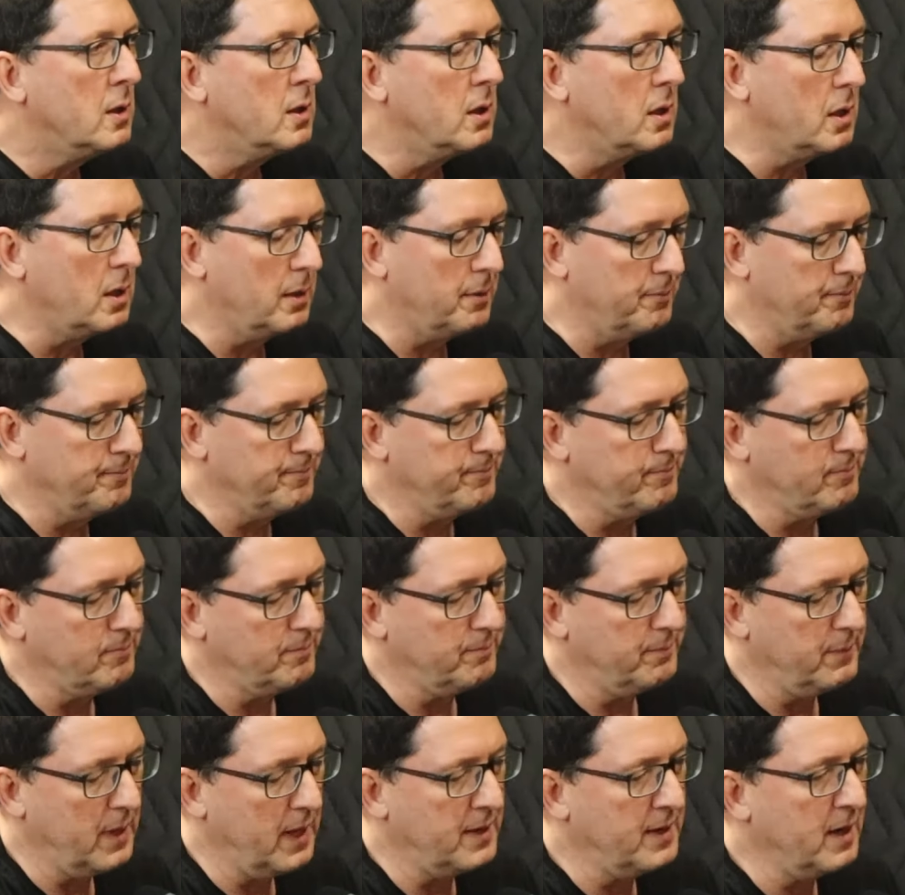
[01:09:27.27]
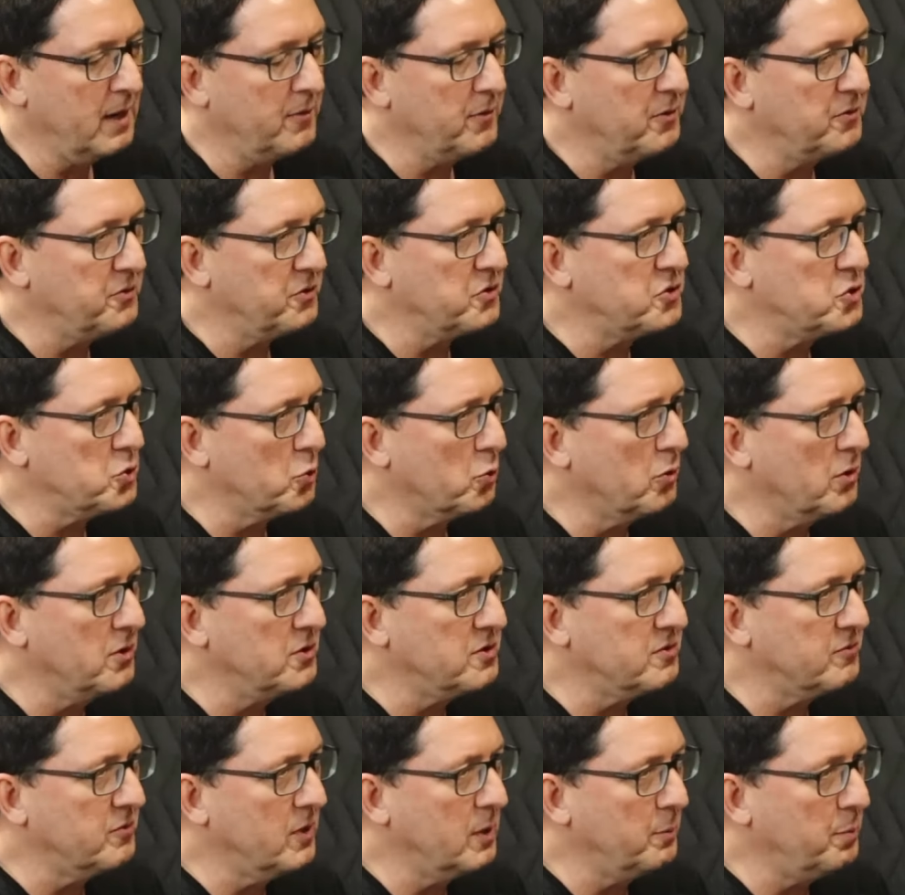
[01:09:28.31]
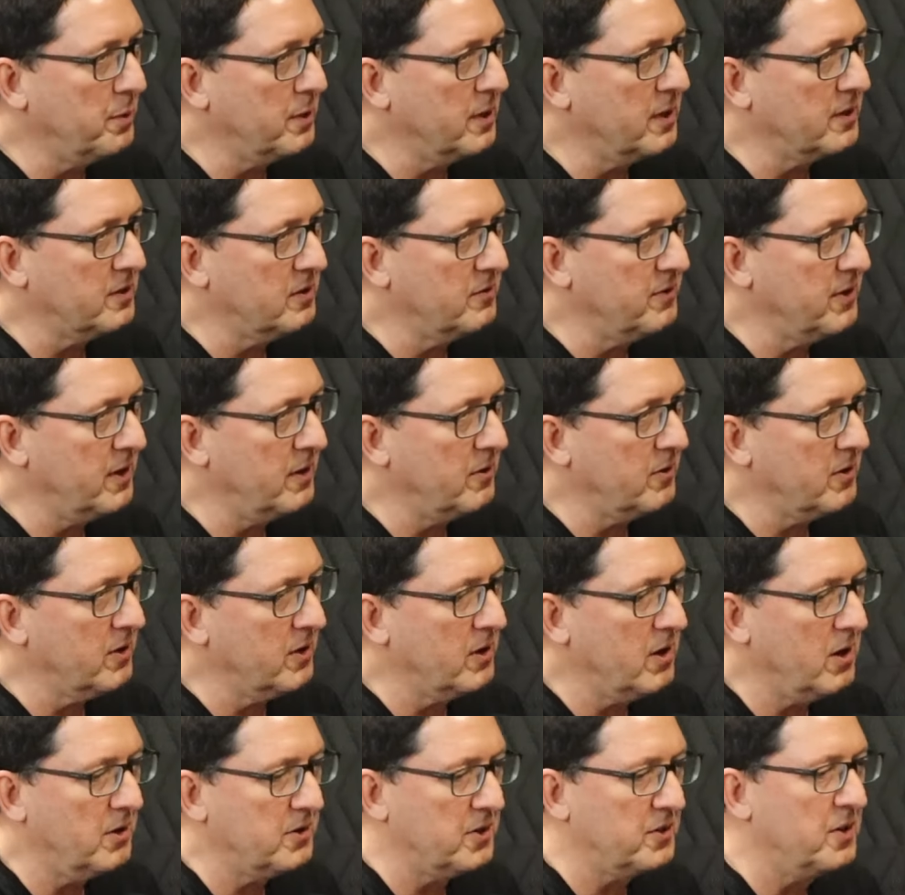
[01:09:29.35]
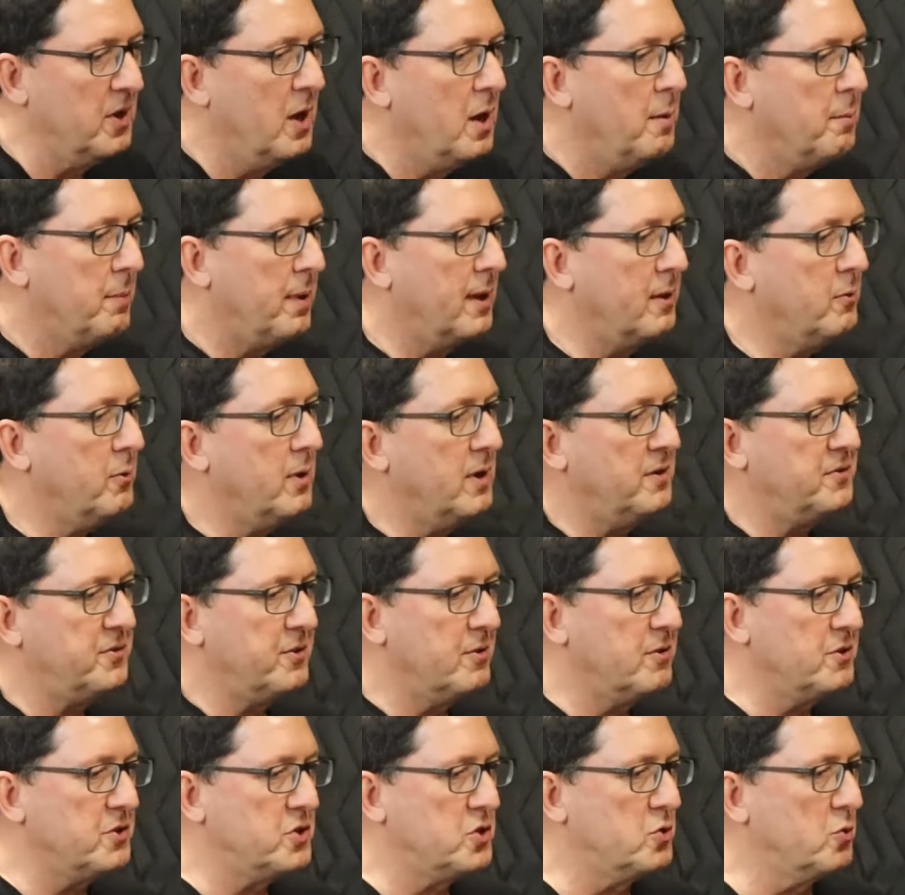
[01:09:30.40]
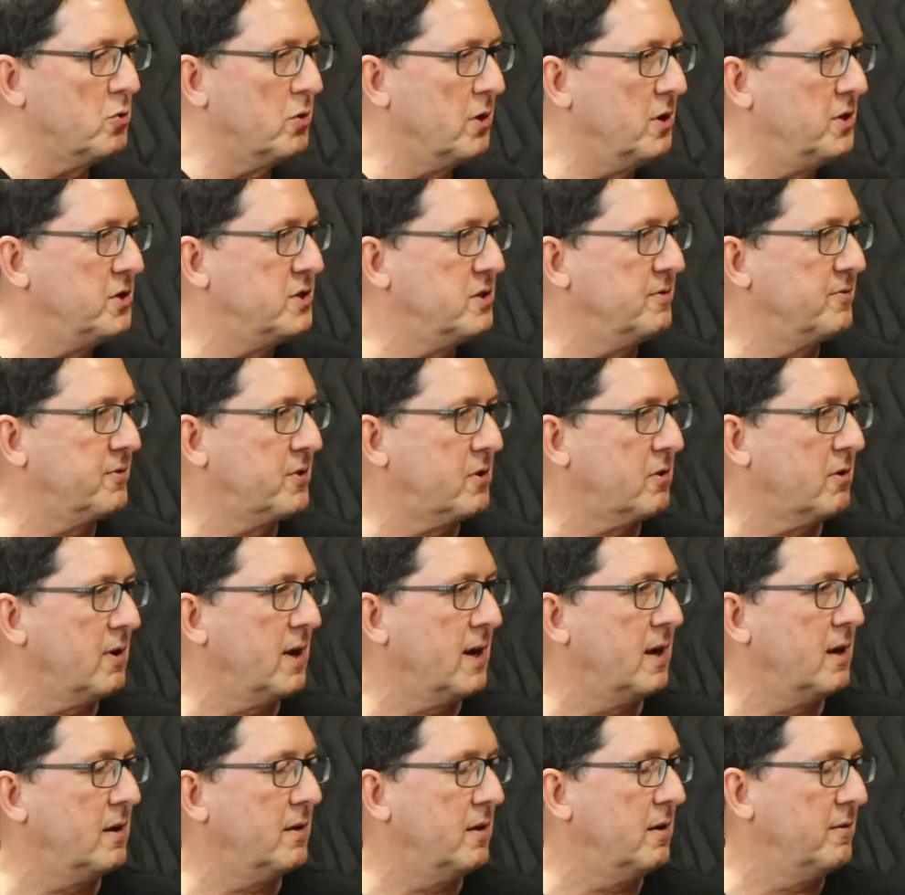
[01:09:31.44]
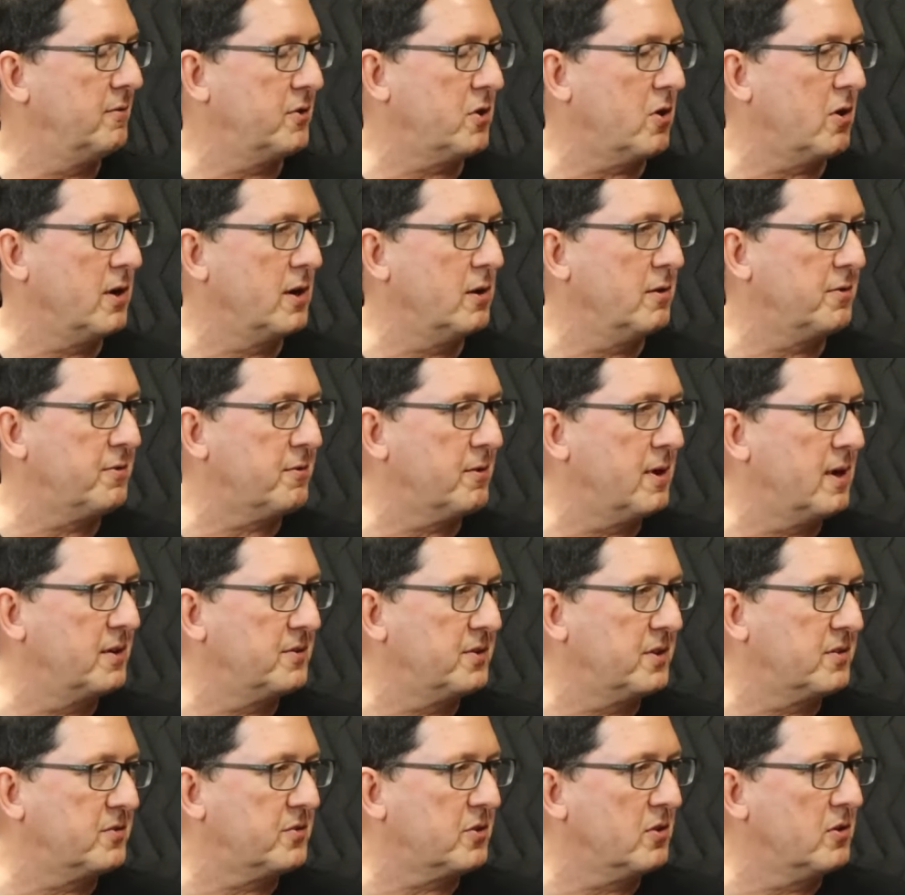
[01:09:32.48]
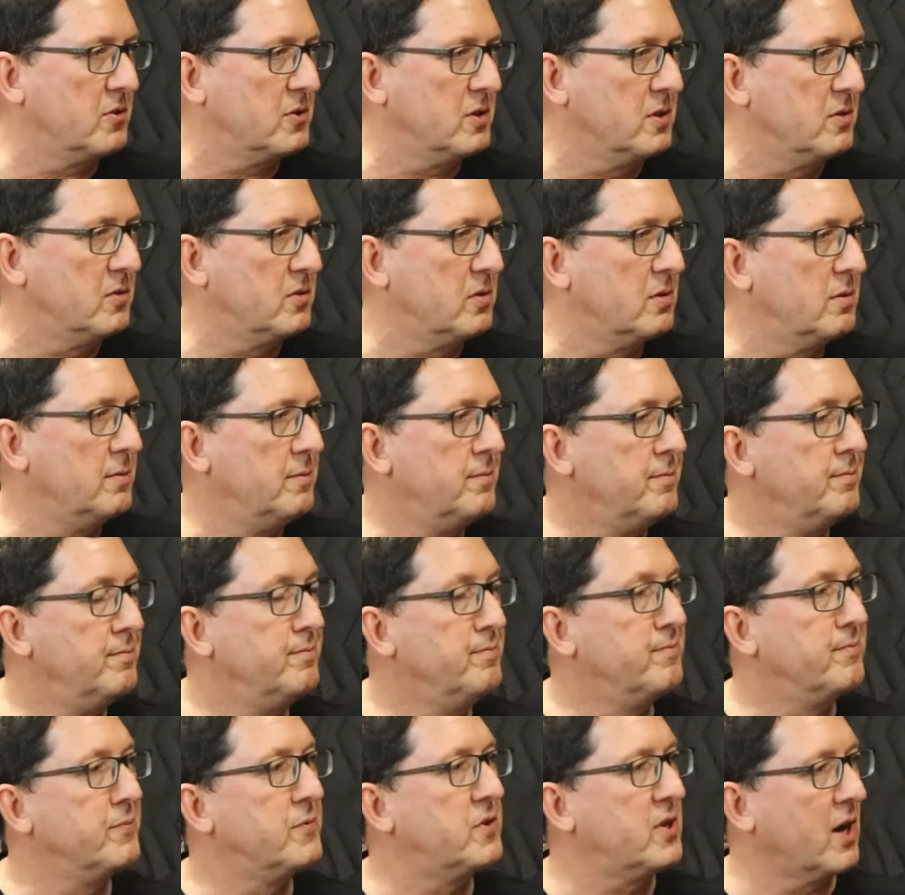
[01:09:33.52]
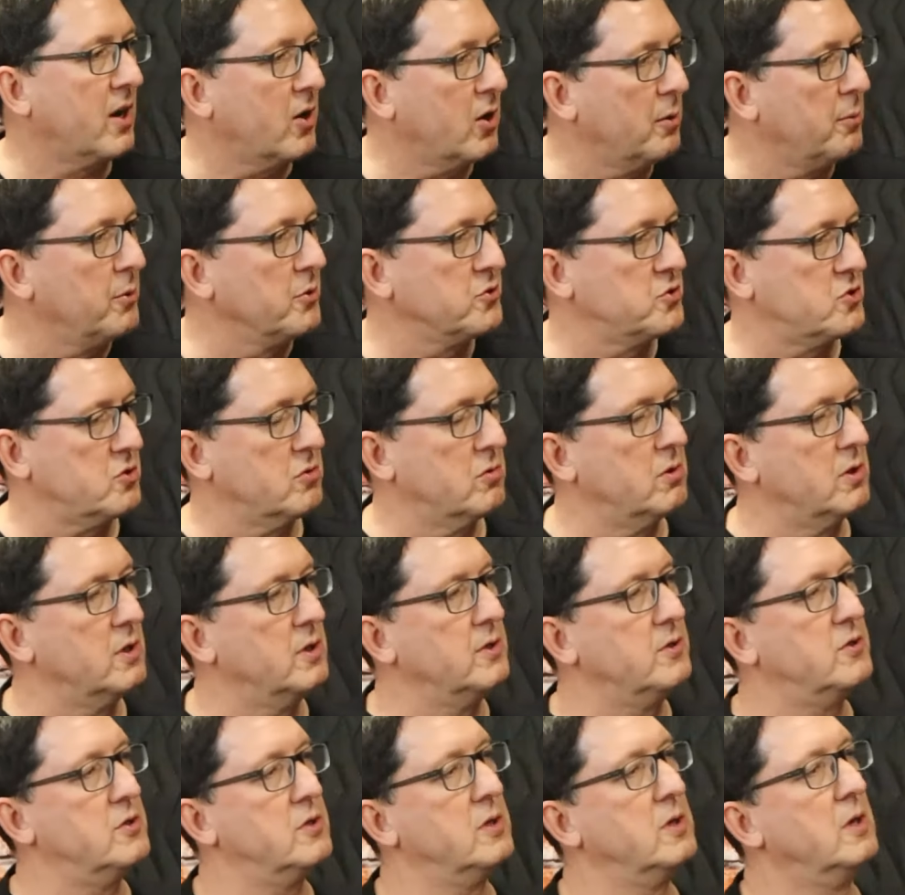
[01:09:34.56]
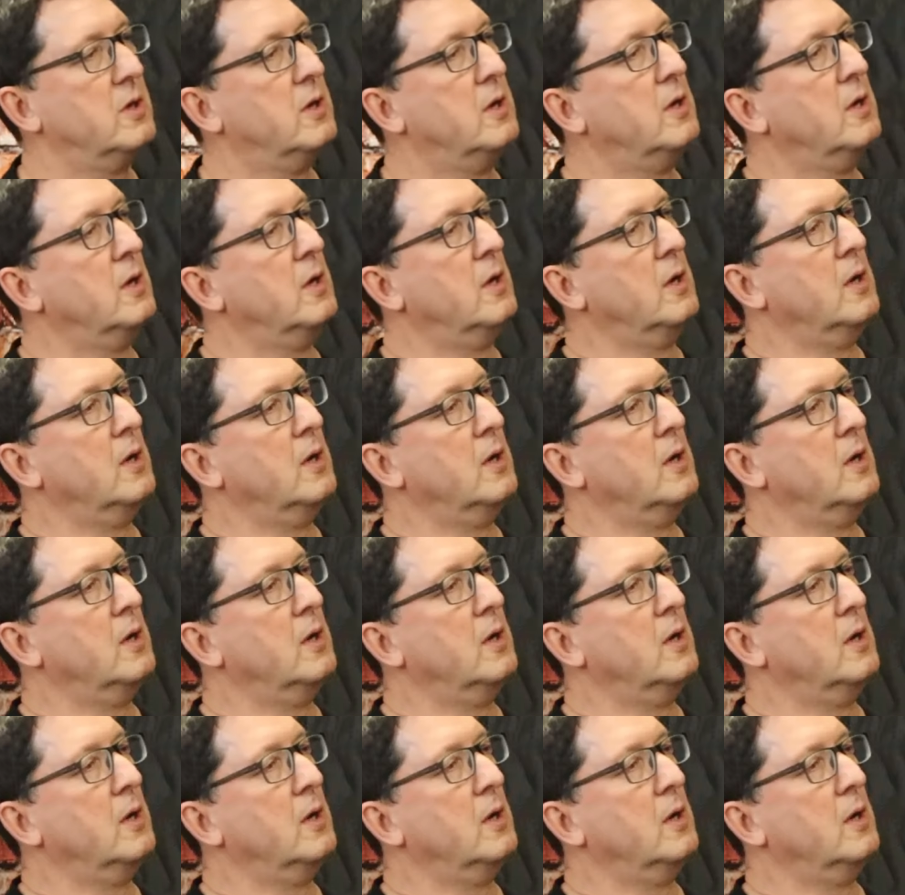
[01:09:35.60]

Um, and now there's a shortage of reproductive endocrinologists. By the way, is there a shortage of, of cardiothoracic surgeons? Terrible. Terrible shortage. Terrible.